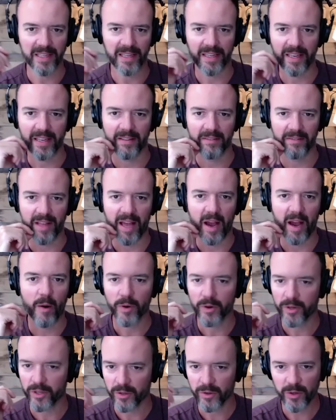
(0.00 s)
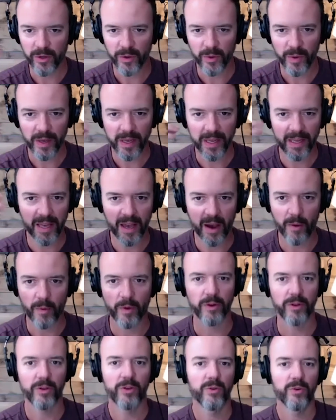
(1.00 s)
Like, how are you doing? How
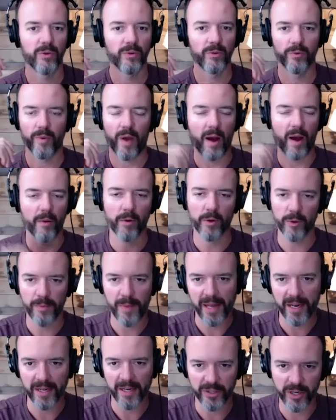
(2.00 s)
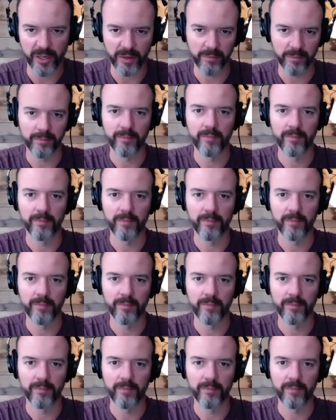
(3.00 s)
are you, how are you managing?